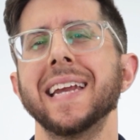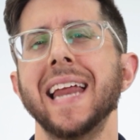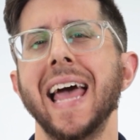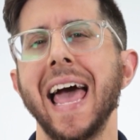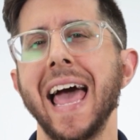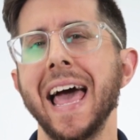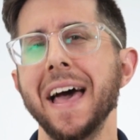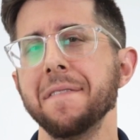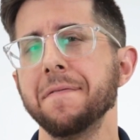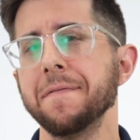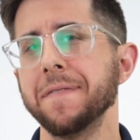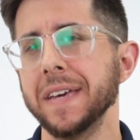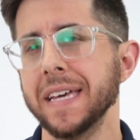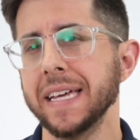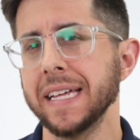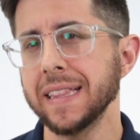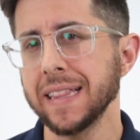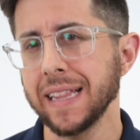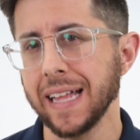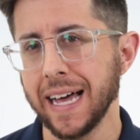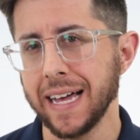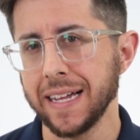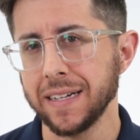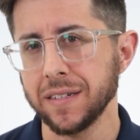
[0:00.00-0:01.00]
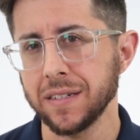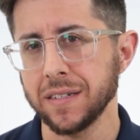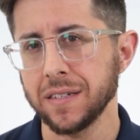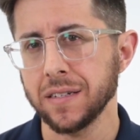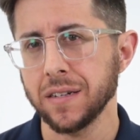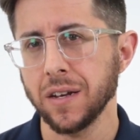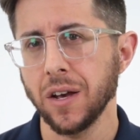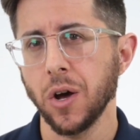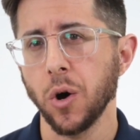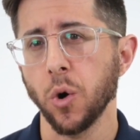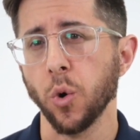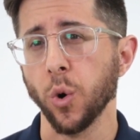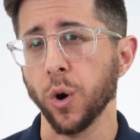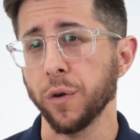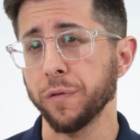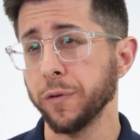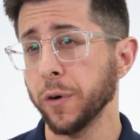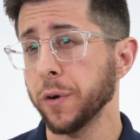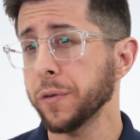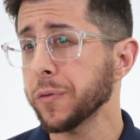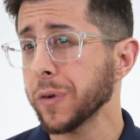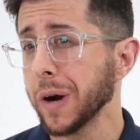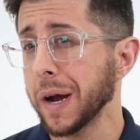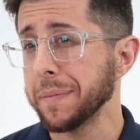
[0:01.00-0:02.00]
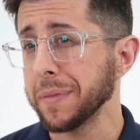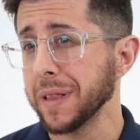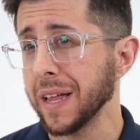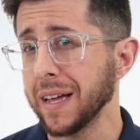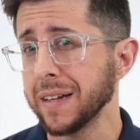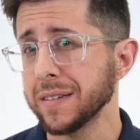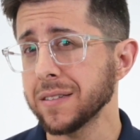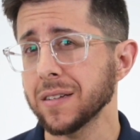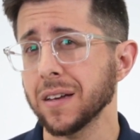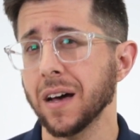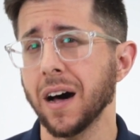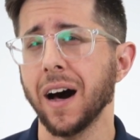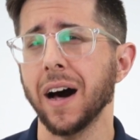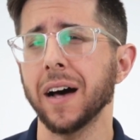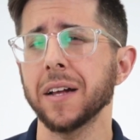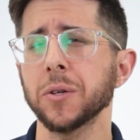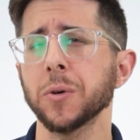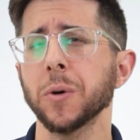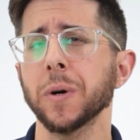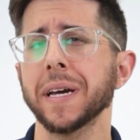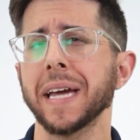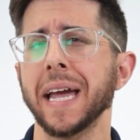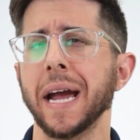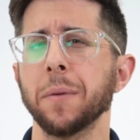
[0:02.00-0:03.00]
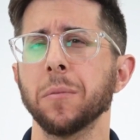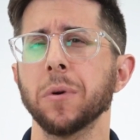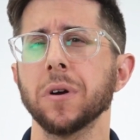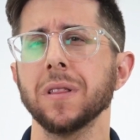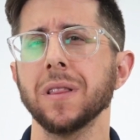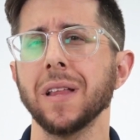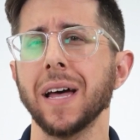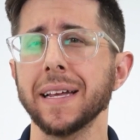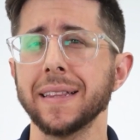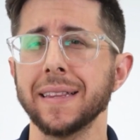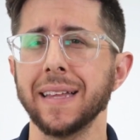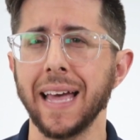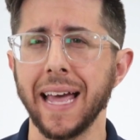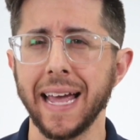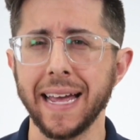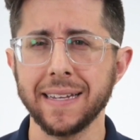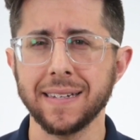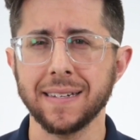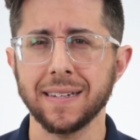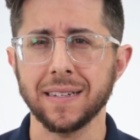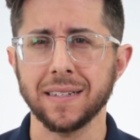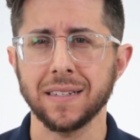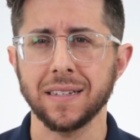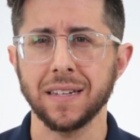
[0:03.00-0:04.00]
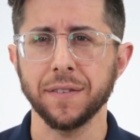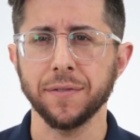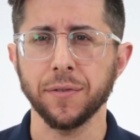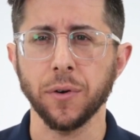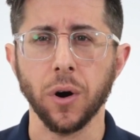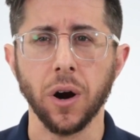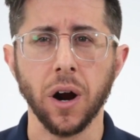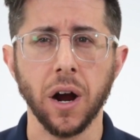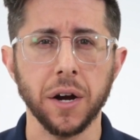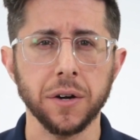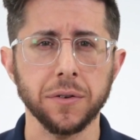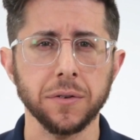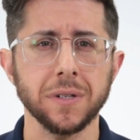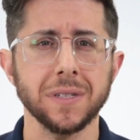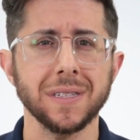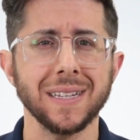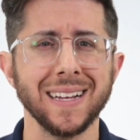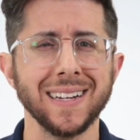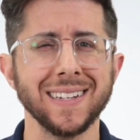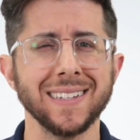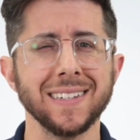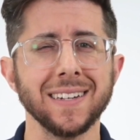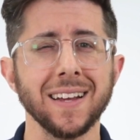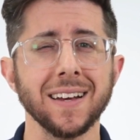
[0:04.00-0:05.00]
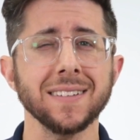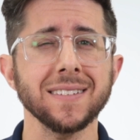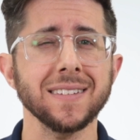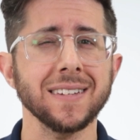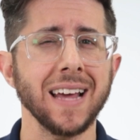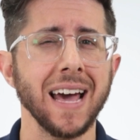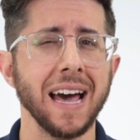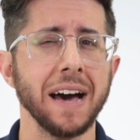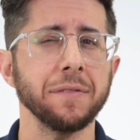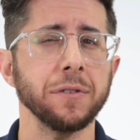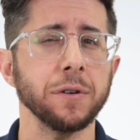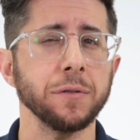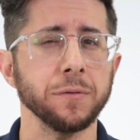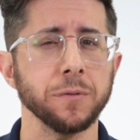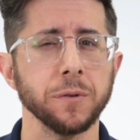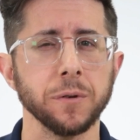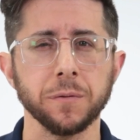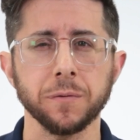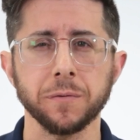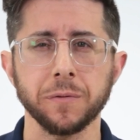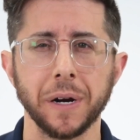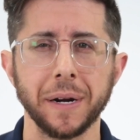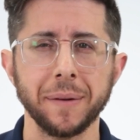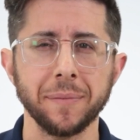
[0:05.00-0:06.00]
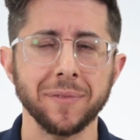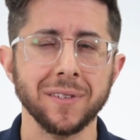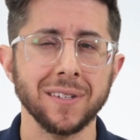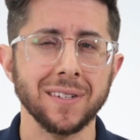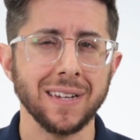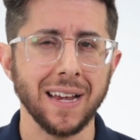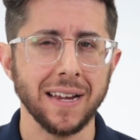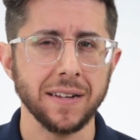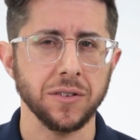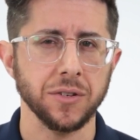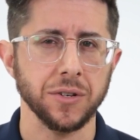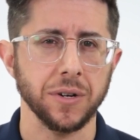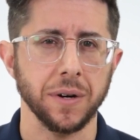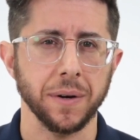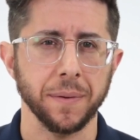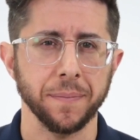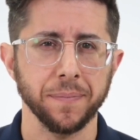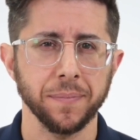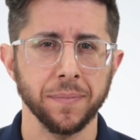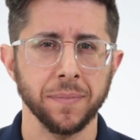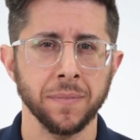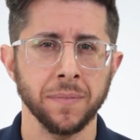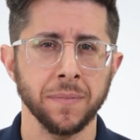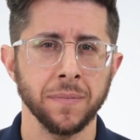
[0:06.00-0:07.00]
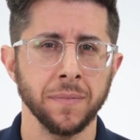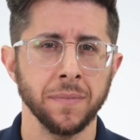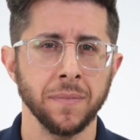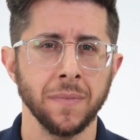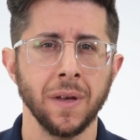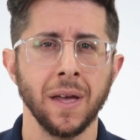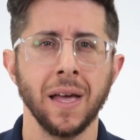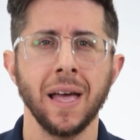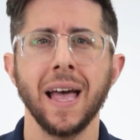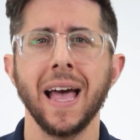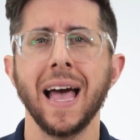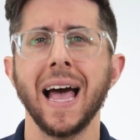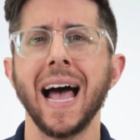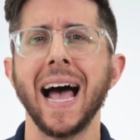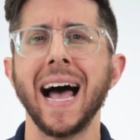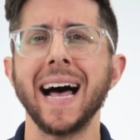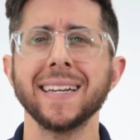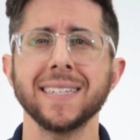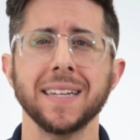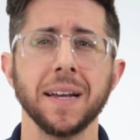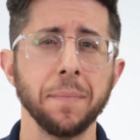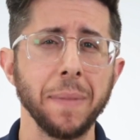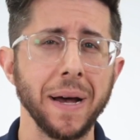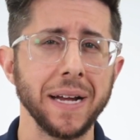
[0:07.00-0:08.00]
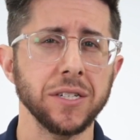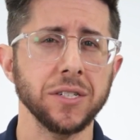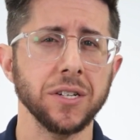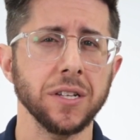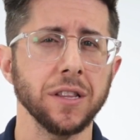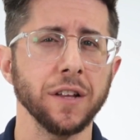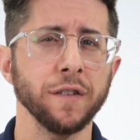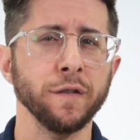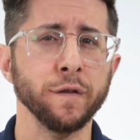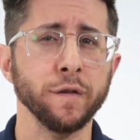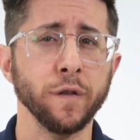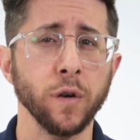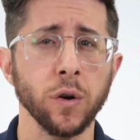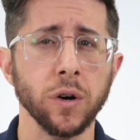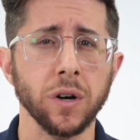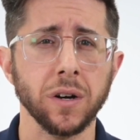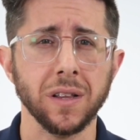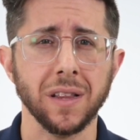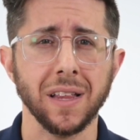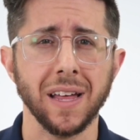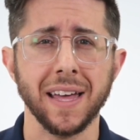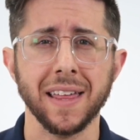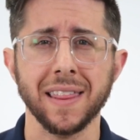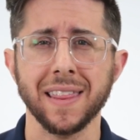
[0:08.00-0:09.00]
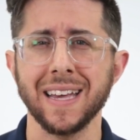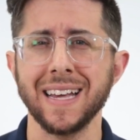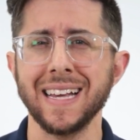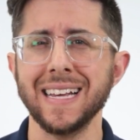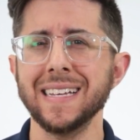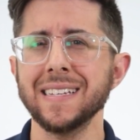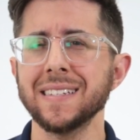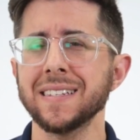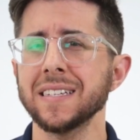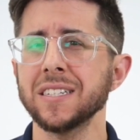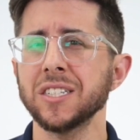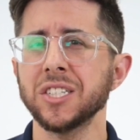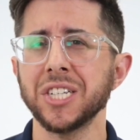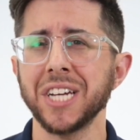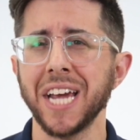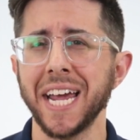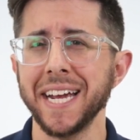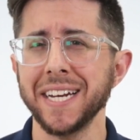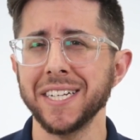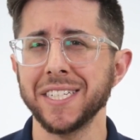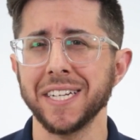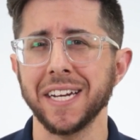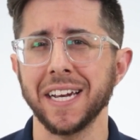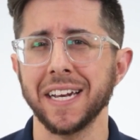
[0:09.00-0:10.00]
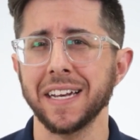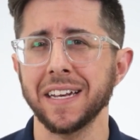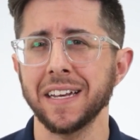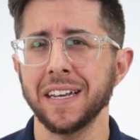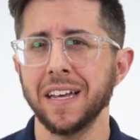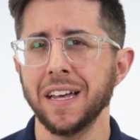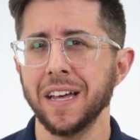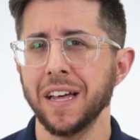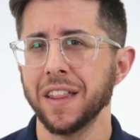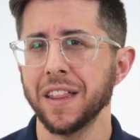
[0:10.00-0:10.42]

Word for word: an FE lens or full frame lens onto a camera like the A6400 that doesn't have a full frame sensor. As I mentioned, the focal length isn't changing,